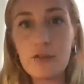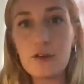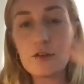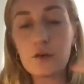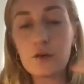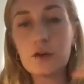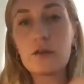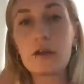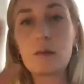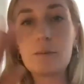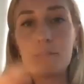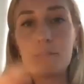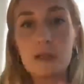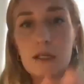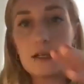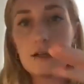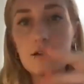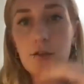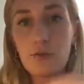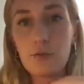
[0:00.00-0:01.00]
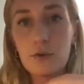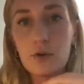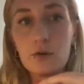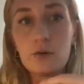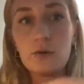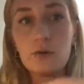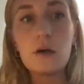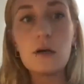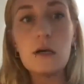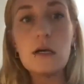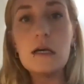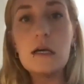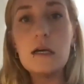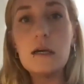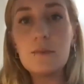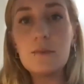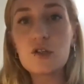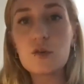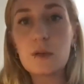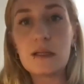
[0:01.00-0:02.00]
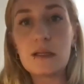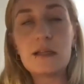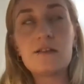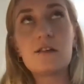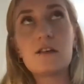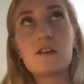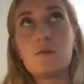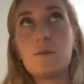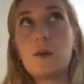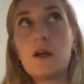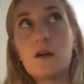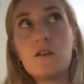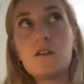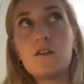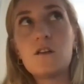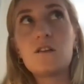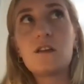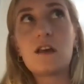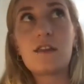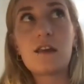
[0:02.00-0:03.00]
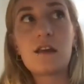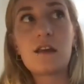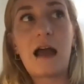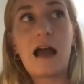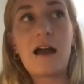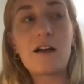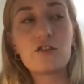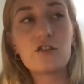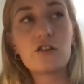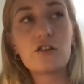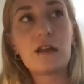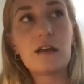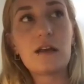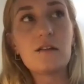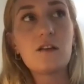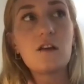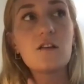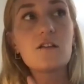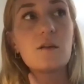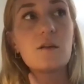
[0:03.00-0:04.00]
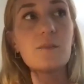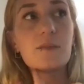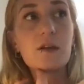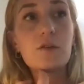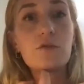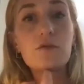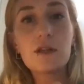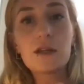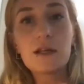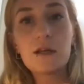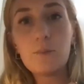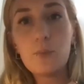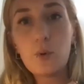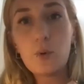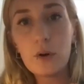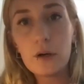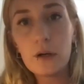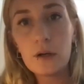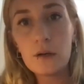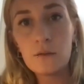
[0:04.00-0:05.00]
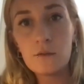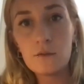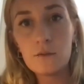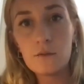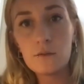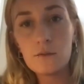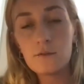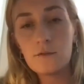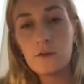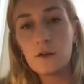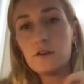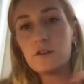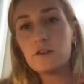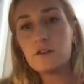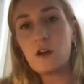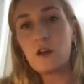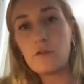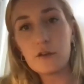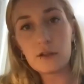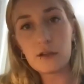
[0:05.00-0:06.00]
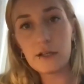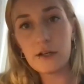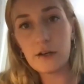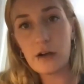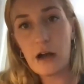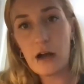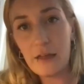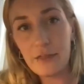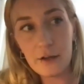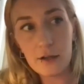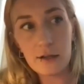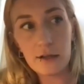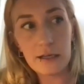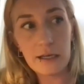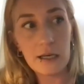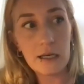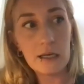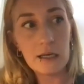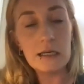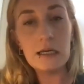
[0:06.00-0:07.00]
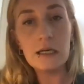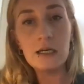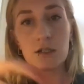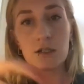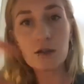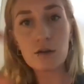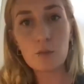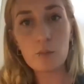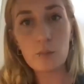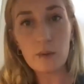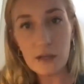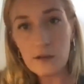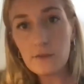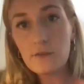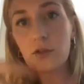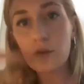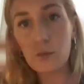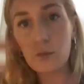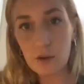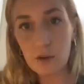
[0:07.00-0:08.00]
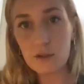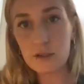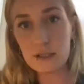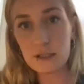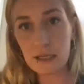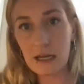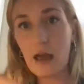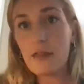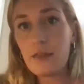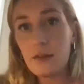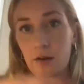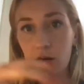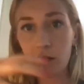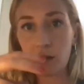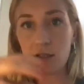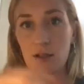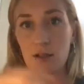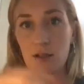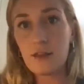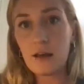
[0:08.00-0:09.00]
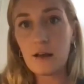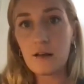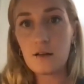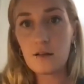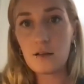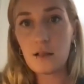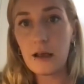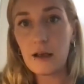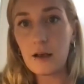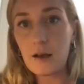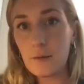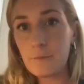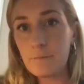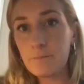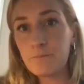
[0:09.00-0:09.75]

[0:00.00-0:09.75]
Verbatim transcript: sort of like bleed through between these experiences, I think actually like does something really important philosophically or ethically to weave the worlds together and to think like